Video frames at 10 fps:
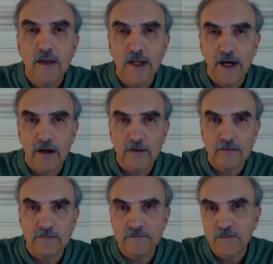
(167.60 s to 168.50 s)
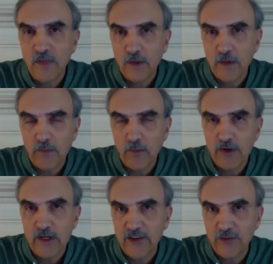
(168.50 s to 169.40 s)
Now, the
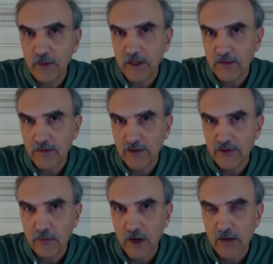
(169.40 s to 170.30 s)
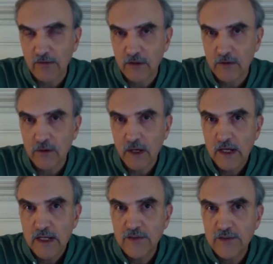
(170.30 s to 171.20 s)
important aspect of this, in my view,
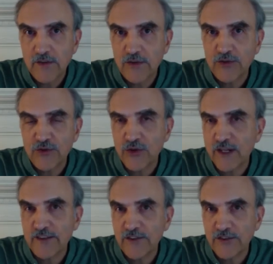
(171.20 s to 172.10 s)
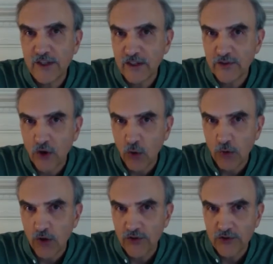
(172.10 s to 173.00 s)
is that this transcends all
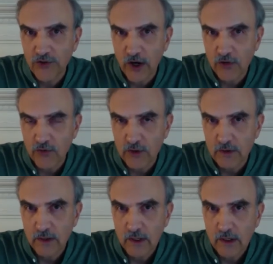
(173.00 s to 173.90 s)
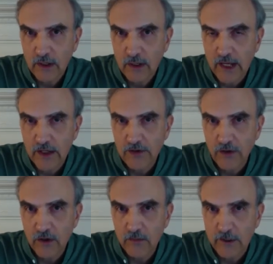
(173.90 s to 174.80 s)
religious doctrine and
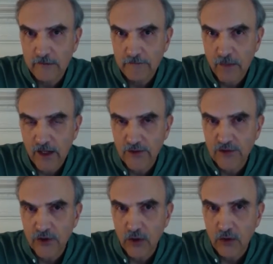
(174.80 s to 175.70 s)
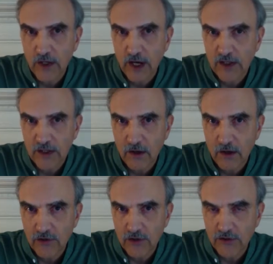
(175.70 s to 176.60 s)
dogma, and so an
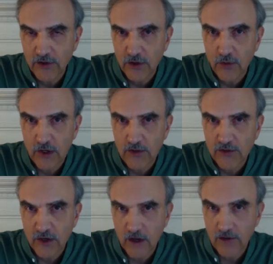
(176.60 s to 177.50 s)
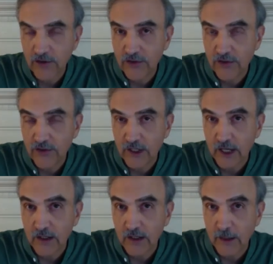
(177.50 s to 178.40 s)
ideology. So the Christ consciousness,
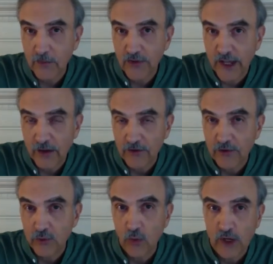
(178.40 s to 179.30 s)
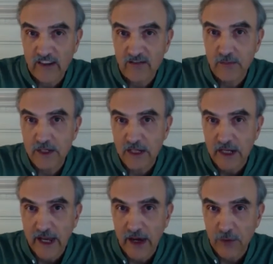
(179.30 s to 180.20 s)
again, comes down to a way of being
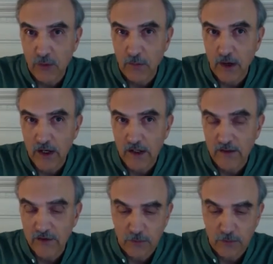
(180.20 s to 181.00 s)
and how to embody this